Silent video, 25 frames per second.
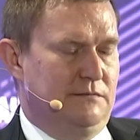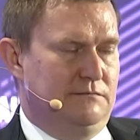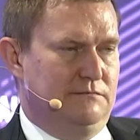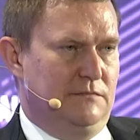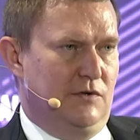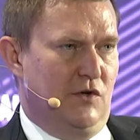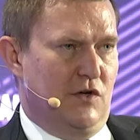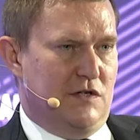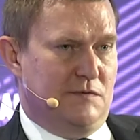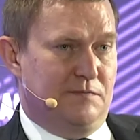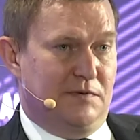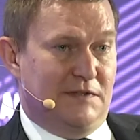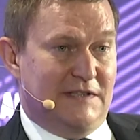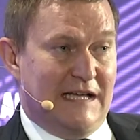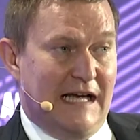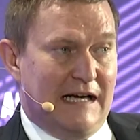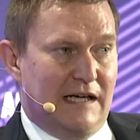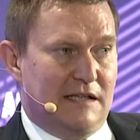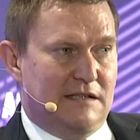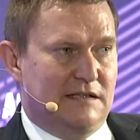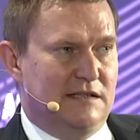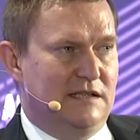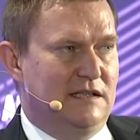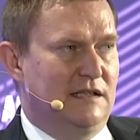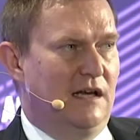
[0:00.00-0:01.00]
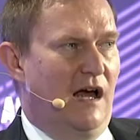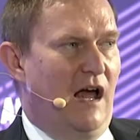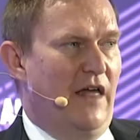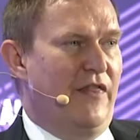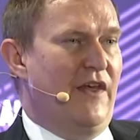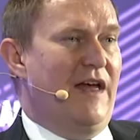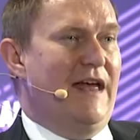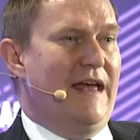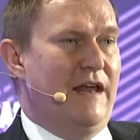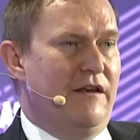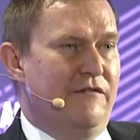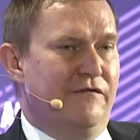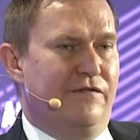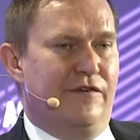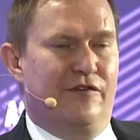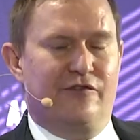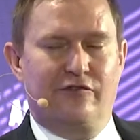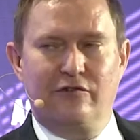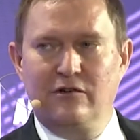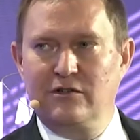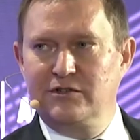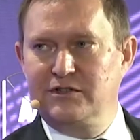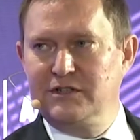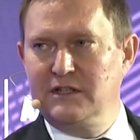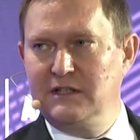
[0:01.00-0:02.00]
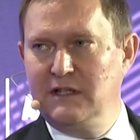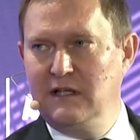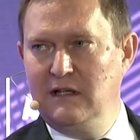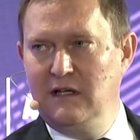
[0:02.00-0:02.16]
hospitality, other infrastructure.